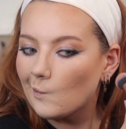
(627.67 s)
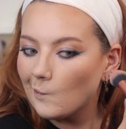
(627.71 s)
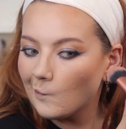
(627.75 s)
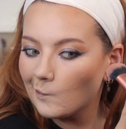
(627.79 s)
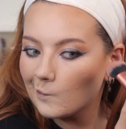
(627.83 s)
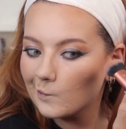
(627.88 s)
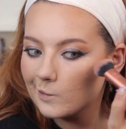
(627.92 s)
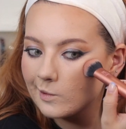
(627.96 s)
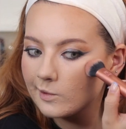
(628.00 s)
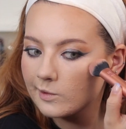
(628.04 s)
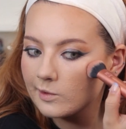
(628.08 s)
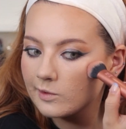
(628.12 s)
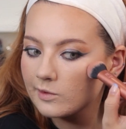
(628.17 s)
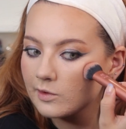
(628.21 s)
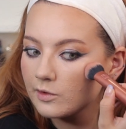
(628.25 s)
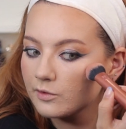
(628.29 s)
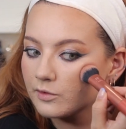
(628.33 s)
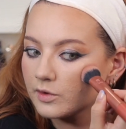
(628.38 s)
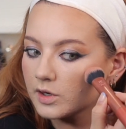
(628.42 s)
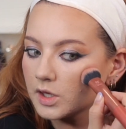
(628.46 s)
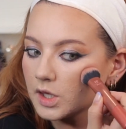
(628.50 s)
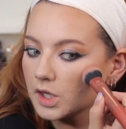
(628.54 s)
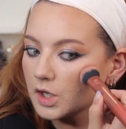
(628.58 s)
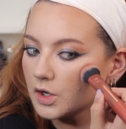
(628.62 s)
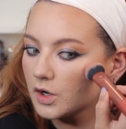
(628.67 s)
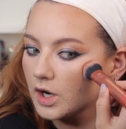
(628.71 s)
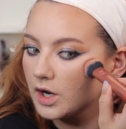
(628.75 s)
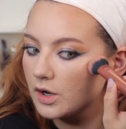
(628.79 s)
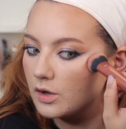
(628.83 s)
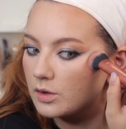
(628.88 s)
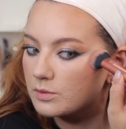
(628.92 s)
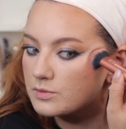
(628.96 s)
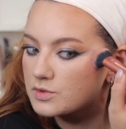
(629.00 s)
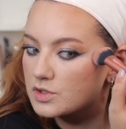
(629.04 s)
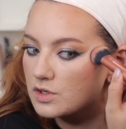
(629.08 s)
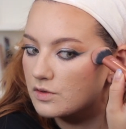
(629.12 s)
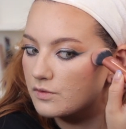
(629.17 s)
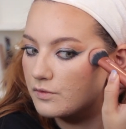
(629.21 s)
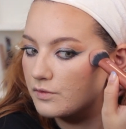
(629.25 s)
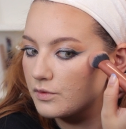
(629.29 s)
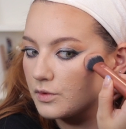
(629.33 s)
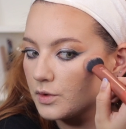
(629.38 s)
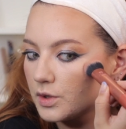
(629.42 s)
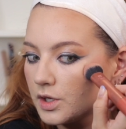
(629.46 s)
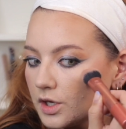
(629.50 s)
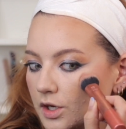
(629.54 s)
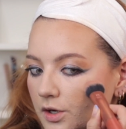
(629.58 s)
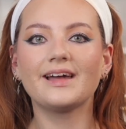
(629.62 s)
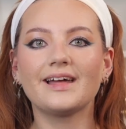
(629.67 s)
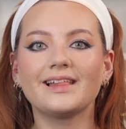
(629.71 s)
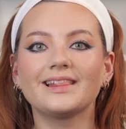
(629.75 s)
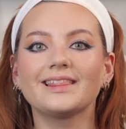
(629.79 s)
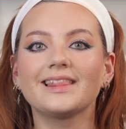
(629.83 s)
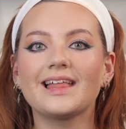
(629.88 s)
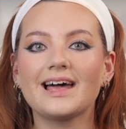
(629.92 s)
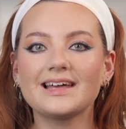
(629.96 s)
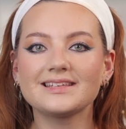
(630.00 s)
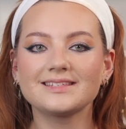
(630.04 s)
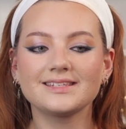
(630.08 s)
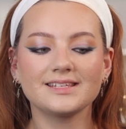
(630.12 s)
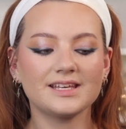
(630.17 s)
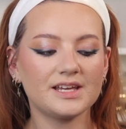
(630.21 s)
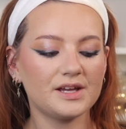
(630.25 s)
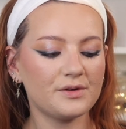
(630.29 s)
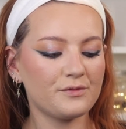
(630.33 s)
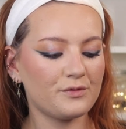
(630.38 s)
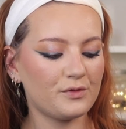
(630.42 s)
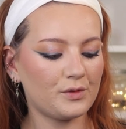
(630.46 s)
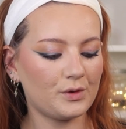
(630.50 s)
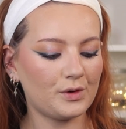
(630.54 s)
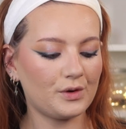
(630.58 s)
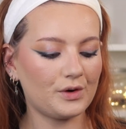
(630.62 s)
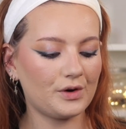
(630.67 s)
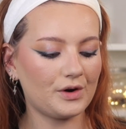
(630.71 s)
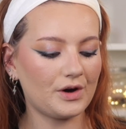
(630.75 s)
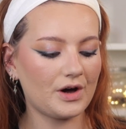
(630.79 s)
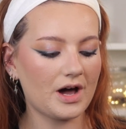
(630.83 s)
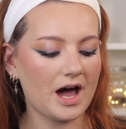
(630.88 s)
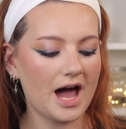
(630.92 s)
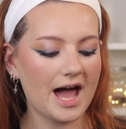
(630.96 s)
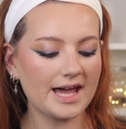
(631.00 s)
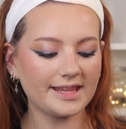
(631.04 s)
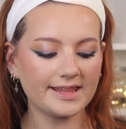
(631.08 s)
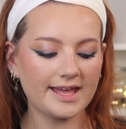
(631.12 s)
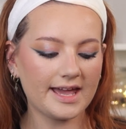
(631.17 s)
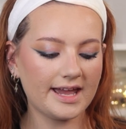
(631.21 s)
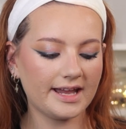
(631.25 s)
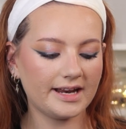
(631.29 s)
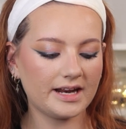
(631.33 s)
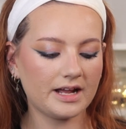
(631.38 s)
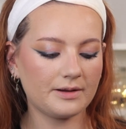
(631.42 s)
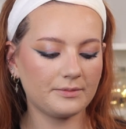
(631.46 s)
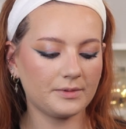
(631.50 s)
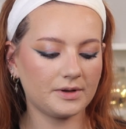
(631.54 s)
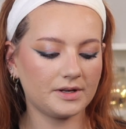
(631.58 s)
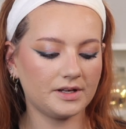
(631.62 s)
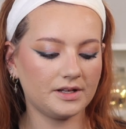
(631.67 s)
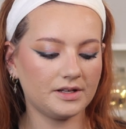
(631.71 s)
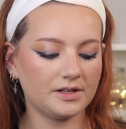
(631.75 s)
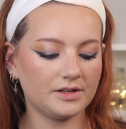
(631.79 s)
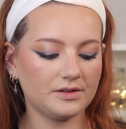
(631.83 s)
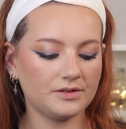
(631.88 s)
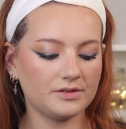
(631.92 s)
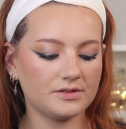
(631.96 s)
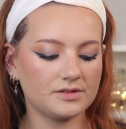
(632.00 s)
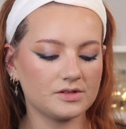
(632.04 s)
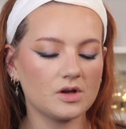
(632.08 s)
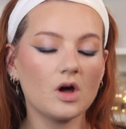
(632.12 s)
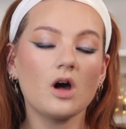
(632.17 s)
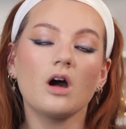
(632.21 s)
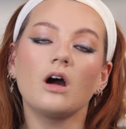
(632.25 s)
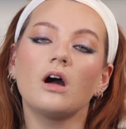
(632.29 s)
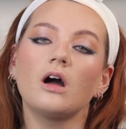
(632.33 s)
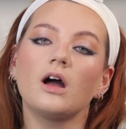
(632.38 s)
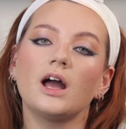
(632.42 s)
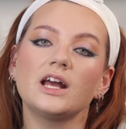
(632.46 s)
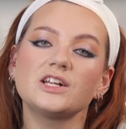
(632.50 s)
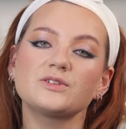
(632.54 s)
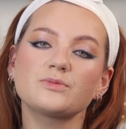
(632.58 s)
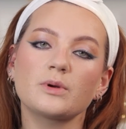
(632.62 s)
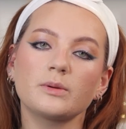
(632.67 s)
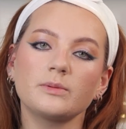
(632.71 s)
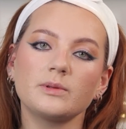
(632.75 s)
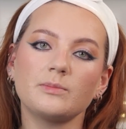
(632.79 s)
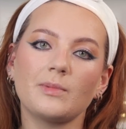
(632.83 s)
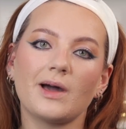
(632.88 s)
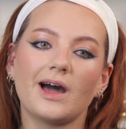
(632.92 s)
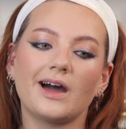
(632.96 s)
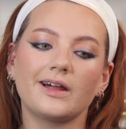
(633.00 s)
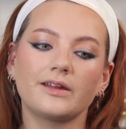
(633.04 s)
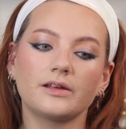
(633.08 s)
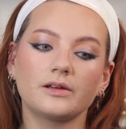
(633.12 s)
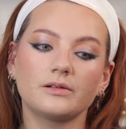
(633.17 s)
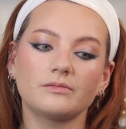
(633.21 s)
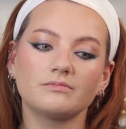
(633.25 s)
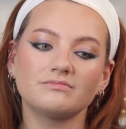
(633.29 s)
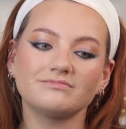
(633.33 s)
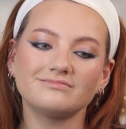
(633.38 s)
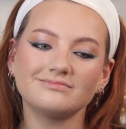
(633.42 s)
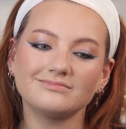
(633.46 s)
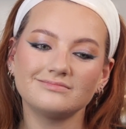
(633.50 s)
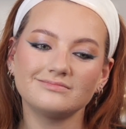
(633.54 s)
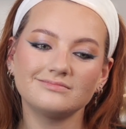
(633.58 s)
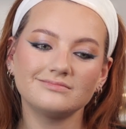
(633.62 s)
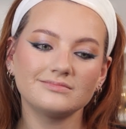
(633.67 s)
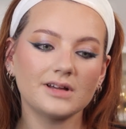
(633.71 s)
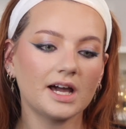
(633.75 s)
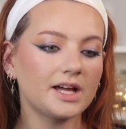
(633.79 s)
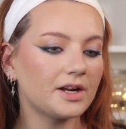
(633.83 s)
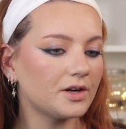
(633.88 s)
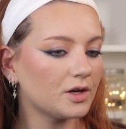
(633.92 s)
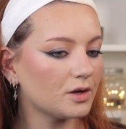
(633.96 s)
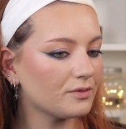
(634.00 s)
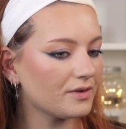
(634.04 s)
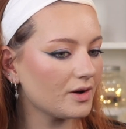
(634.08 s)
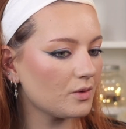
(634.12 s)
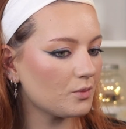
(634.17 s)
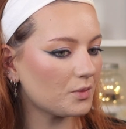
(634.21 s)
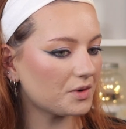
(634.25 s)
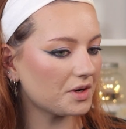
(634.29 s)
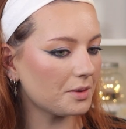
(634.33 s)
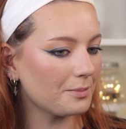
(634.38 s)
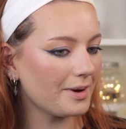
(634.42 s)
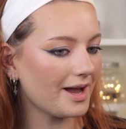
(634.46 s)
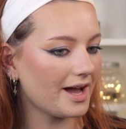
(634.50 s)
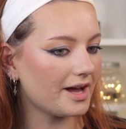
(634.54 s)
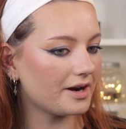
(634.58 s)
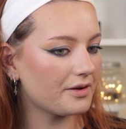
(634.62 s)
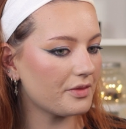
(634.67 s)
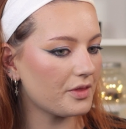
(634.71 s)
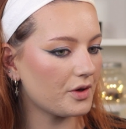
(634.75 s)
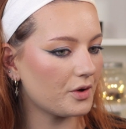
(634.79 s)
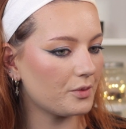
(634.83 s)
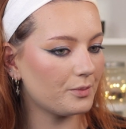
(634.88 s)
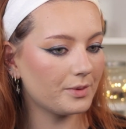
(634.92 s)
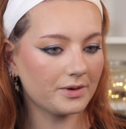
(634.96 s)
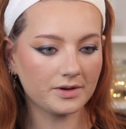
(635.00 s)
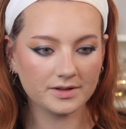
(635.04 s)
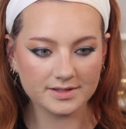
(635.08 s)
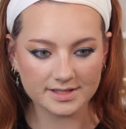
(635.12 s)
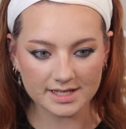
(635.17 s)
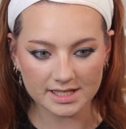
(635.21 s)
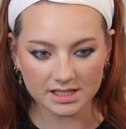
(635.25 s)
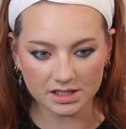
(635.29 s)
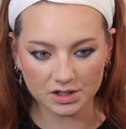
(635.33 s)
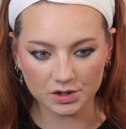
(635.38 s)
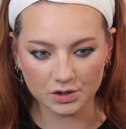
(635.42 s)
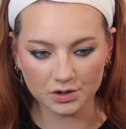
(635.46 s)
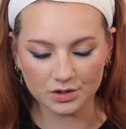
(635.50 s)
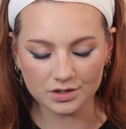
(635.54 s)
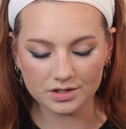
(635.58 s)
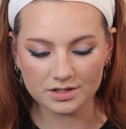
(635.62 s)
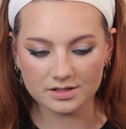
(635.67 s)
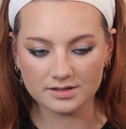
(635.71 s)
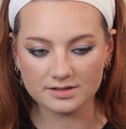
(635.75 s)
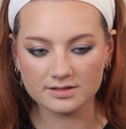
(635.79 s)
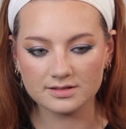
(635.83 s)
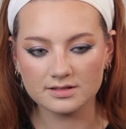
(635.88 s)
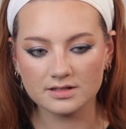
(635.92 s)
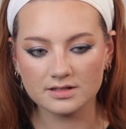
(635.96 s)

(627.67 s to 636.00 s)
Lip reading: this is a really great option for you. Lastly, for highlight, I'm going to use, I should probably powder. I don't know if I want to powder though because it looks